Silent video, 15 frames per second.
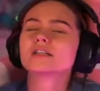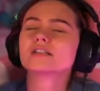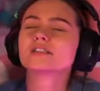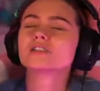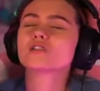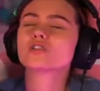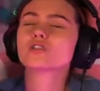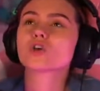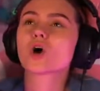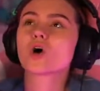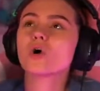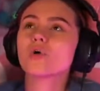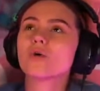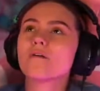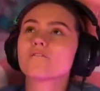
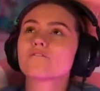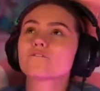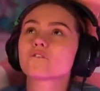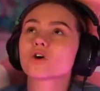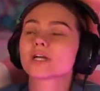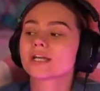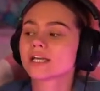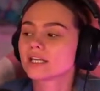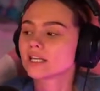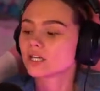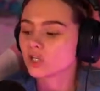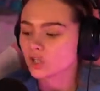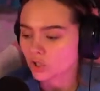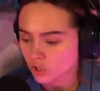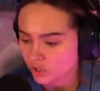so freaking
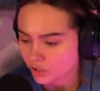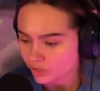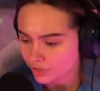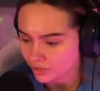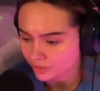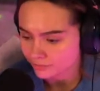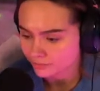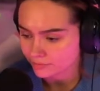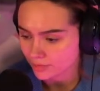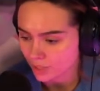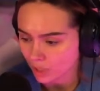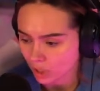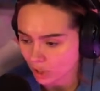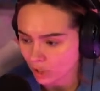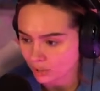good.
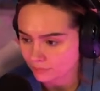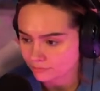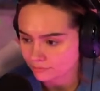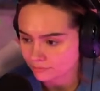I can't.